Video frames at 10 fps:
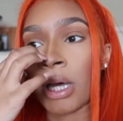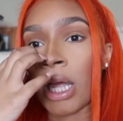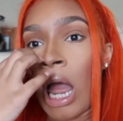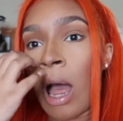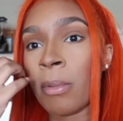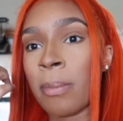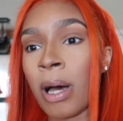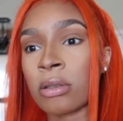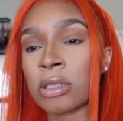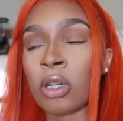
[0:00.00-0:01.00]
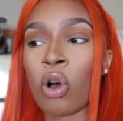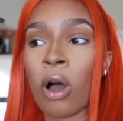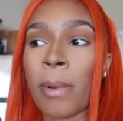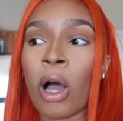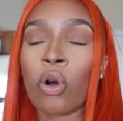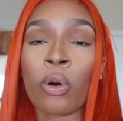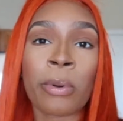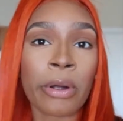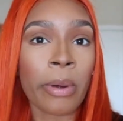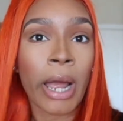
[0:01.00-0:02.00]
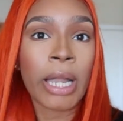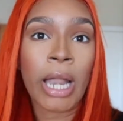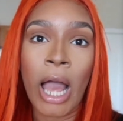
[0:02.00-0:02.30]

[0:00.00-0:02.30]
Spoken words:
but I'm about to call my Uber right